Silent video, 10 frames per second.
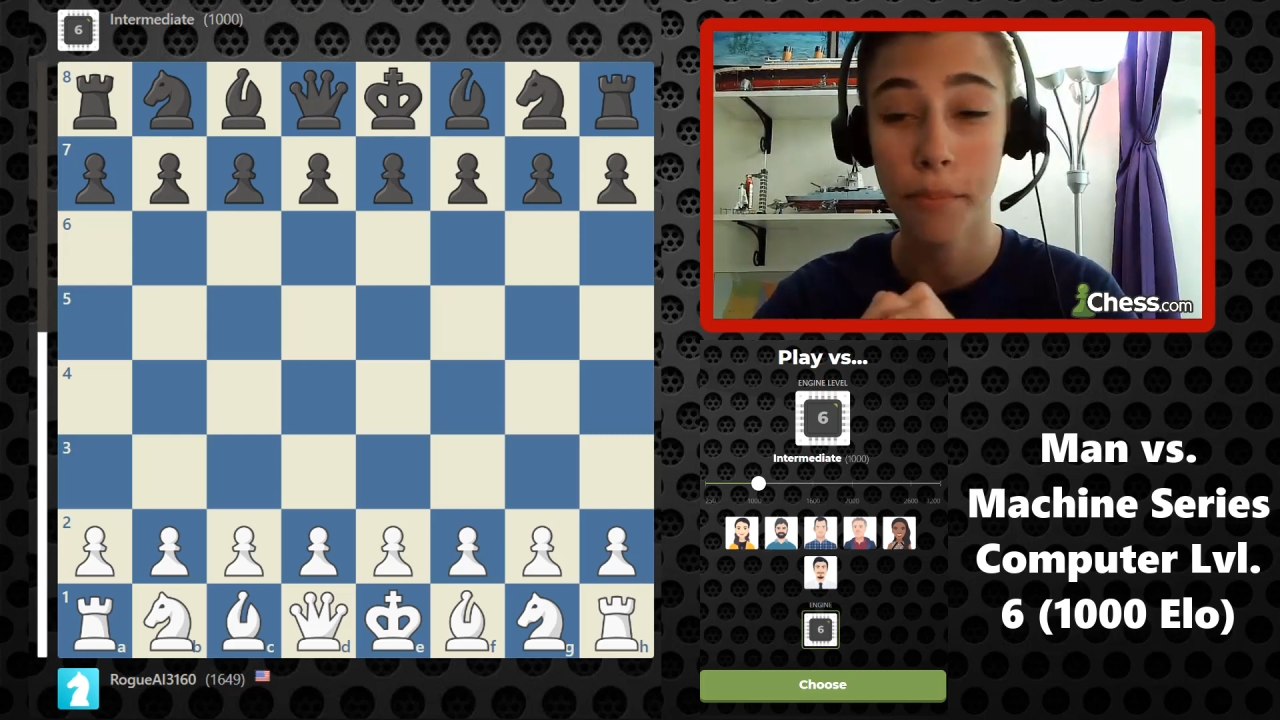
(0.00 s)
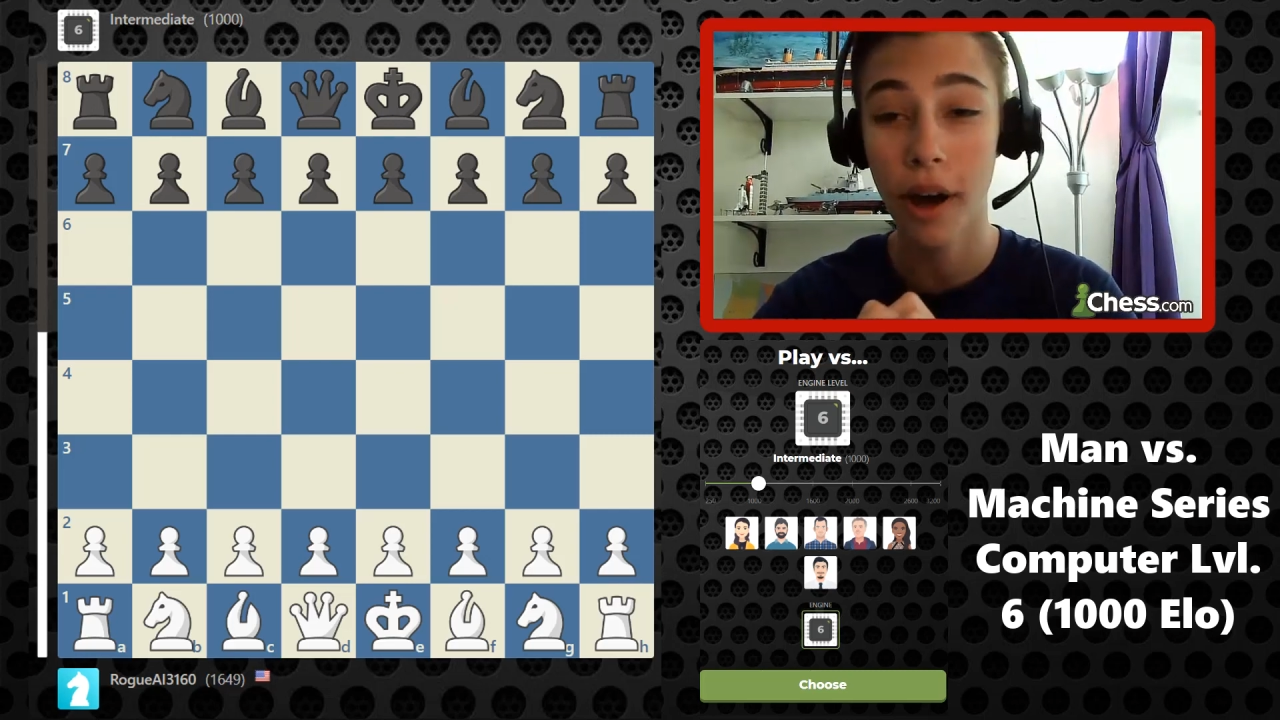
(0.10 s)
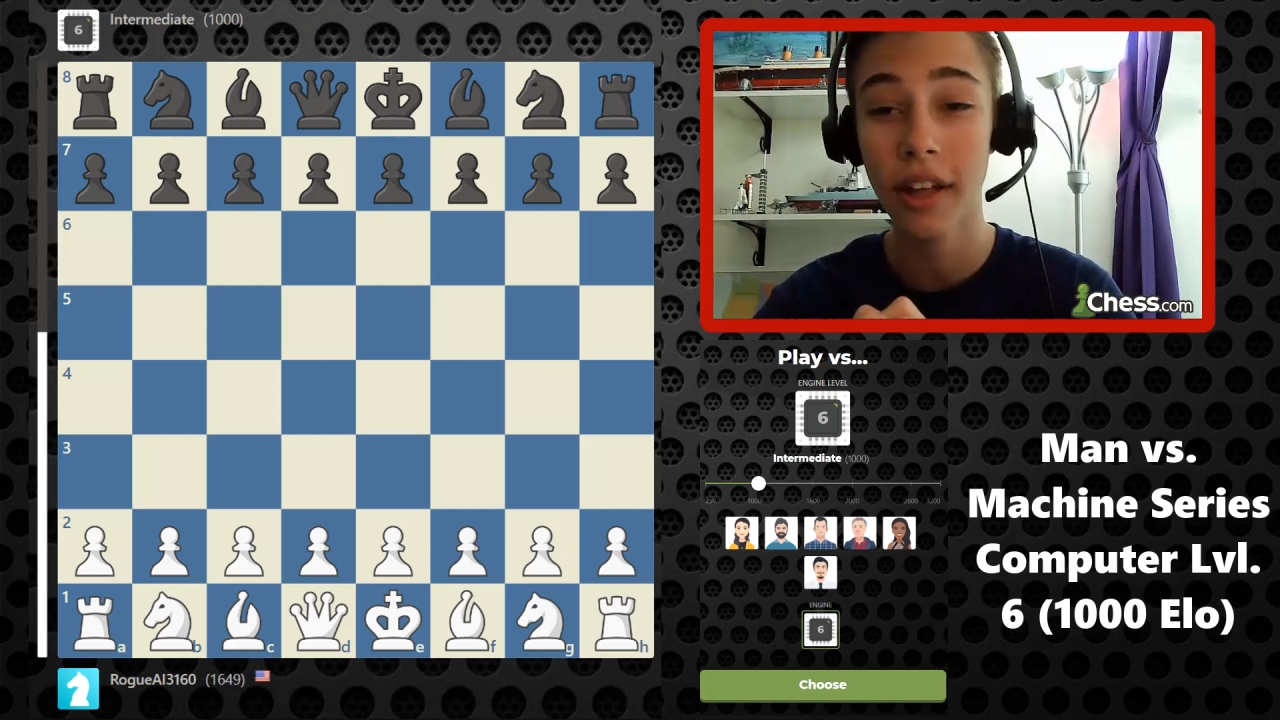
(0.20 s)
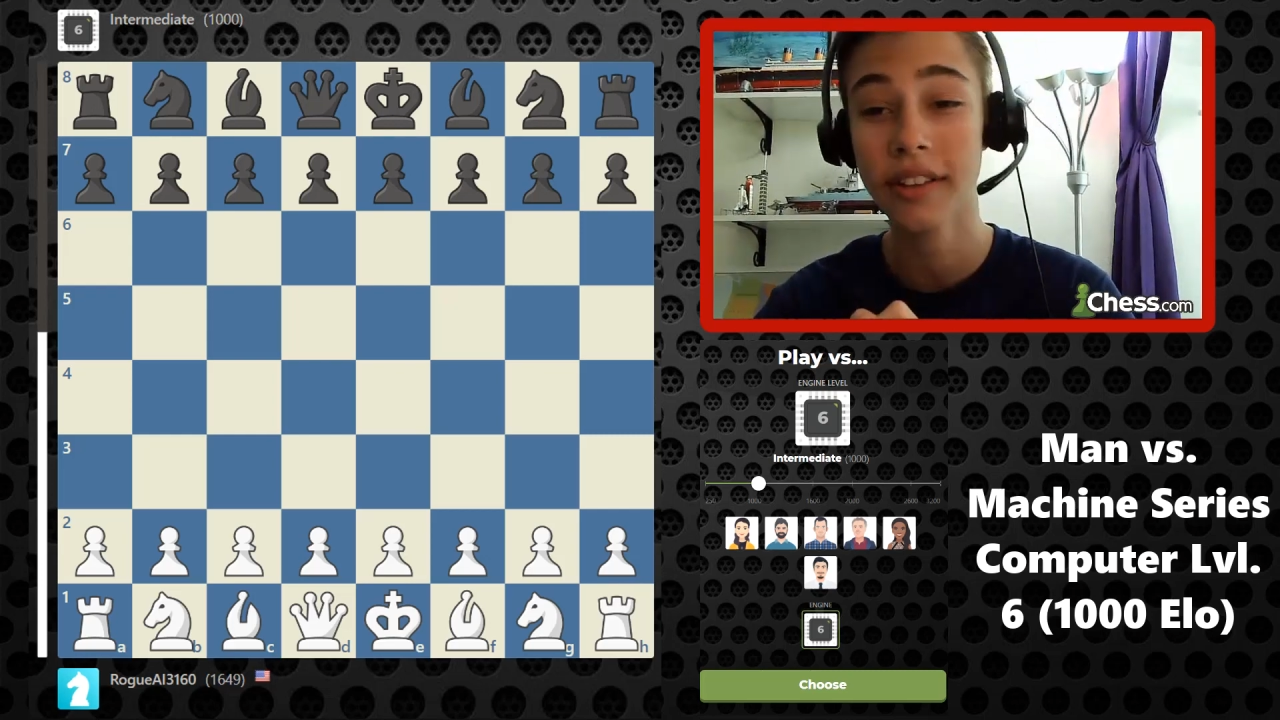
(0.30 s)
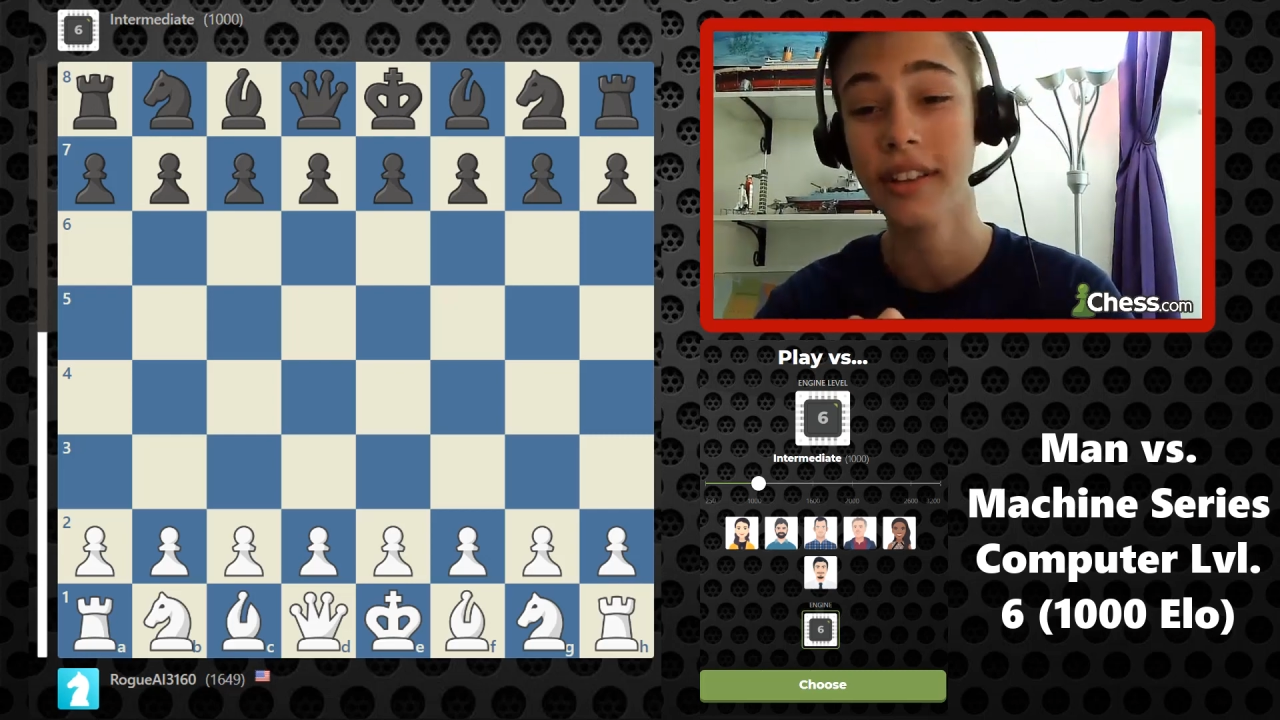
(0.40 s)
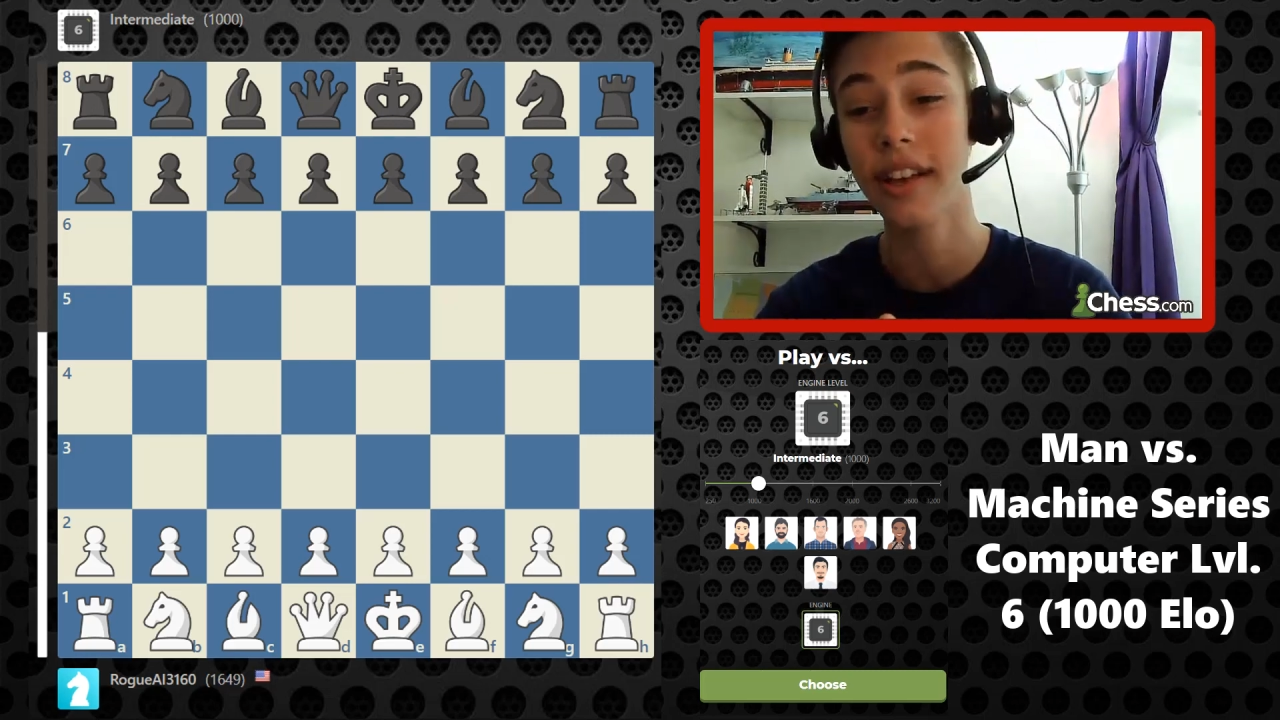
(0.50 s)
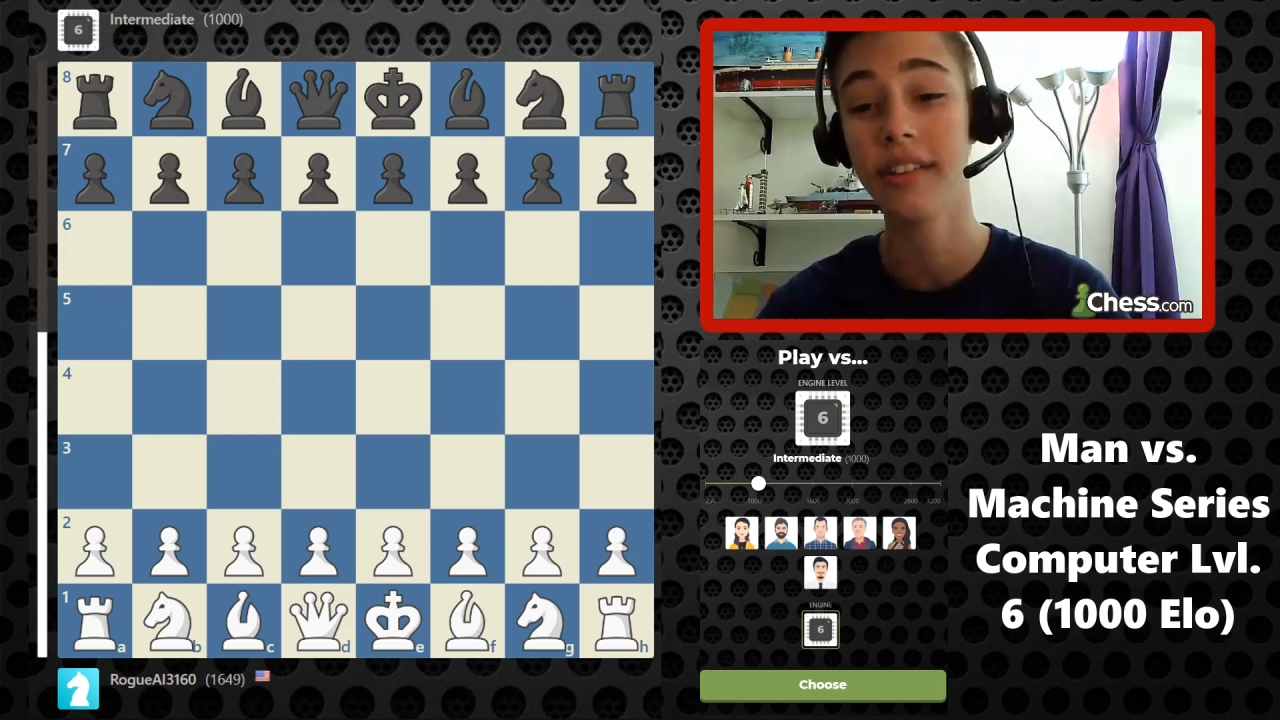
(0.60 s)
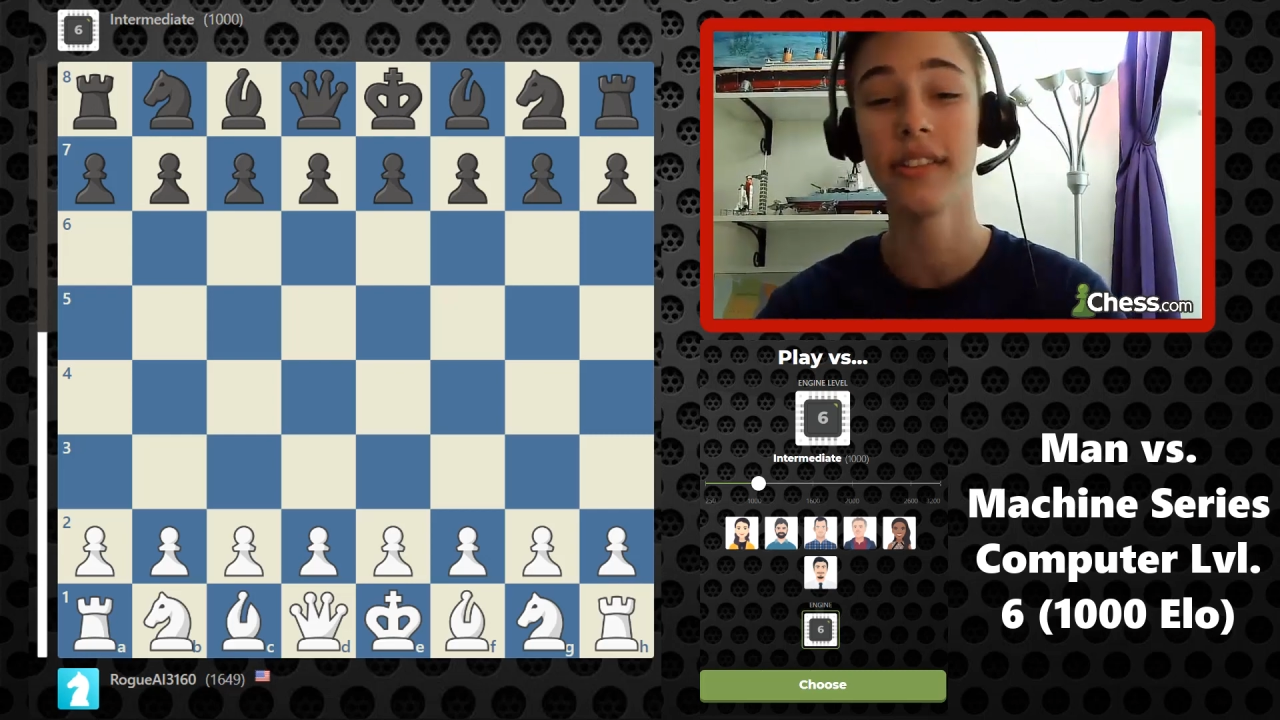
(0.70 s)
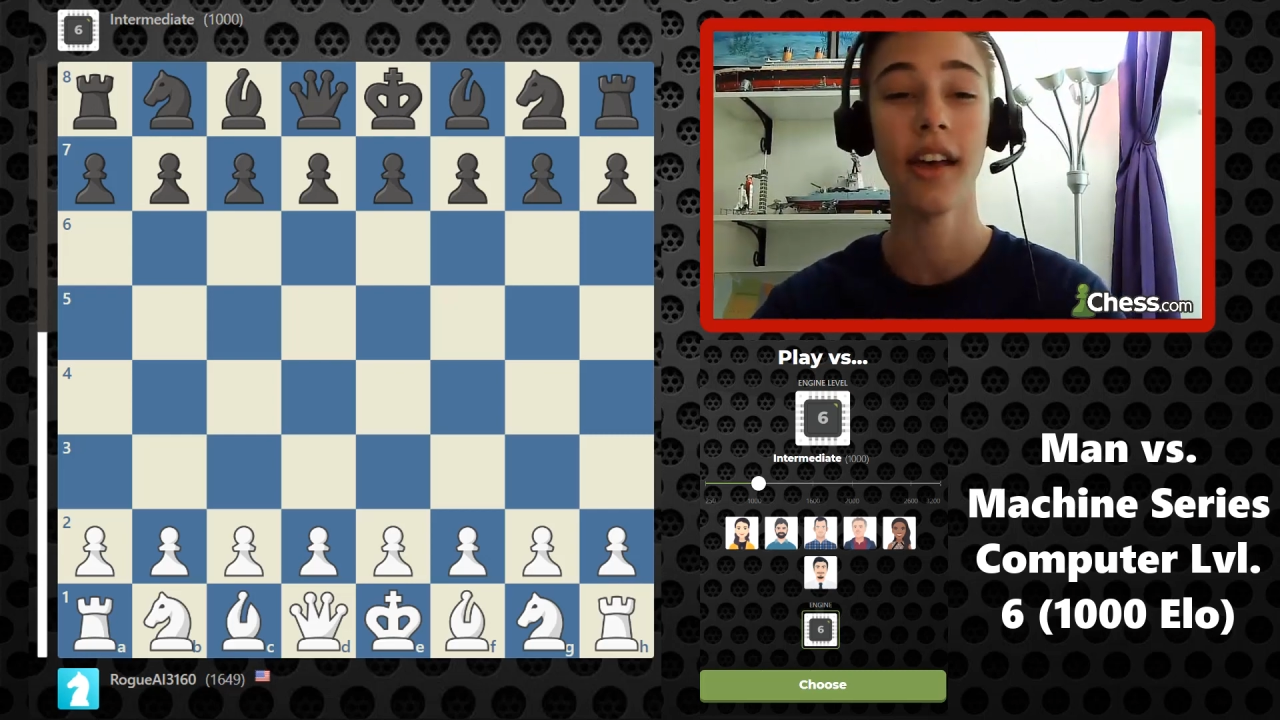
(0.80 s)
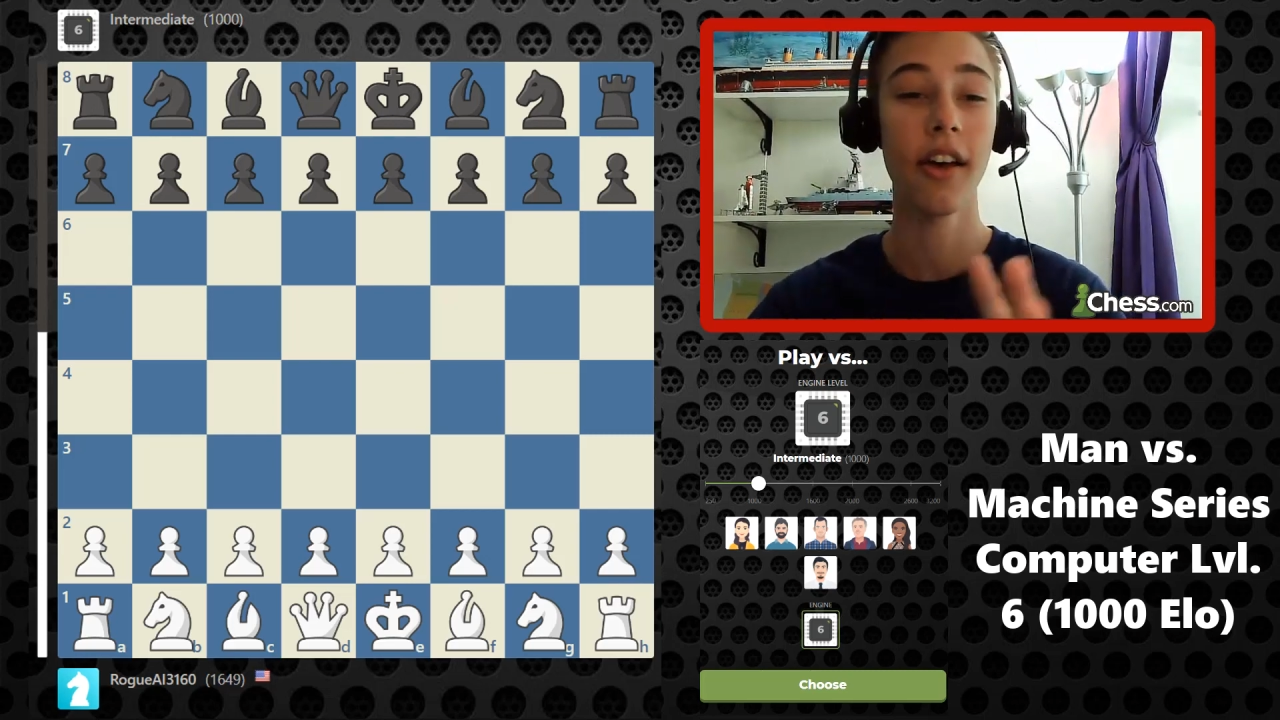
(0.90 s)
bot
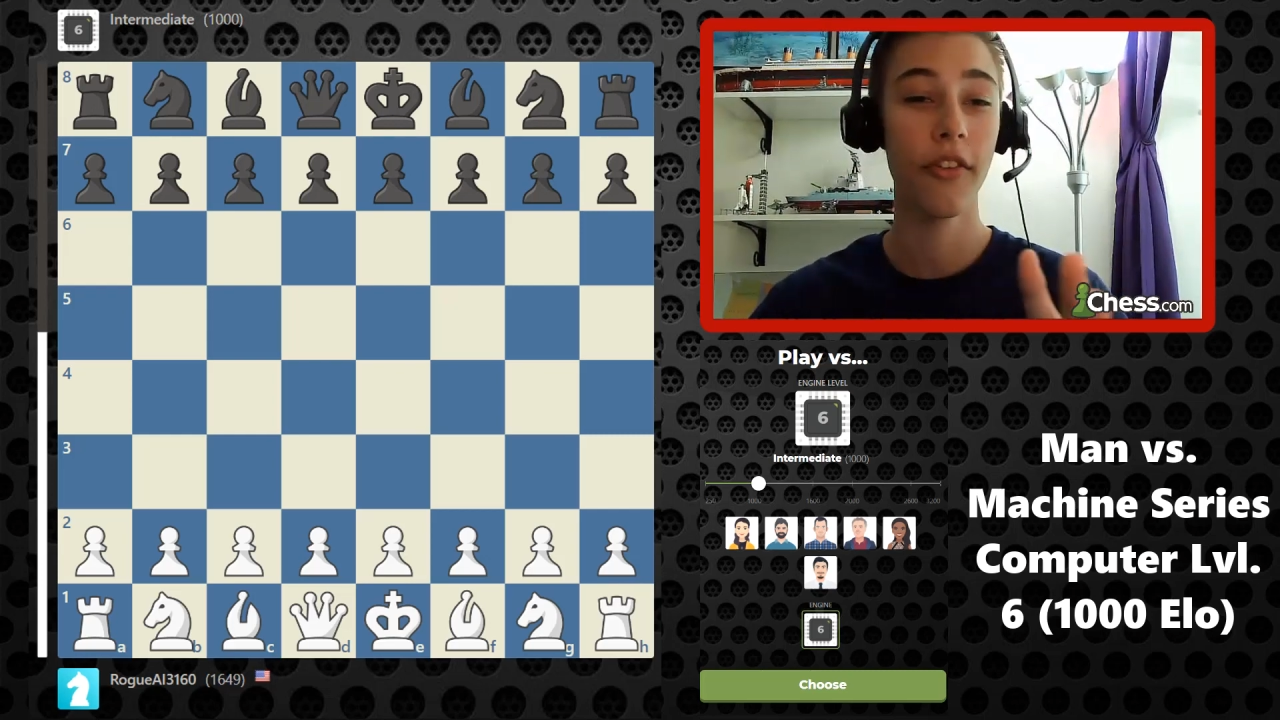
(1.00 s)
does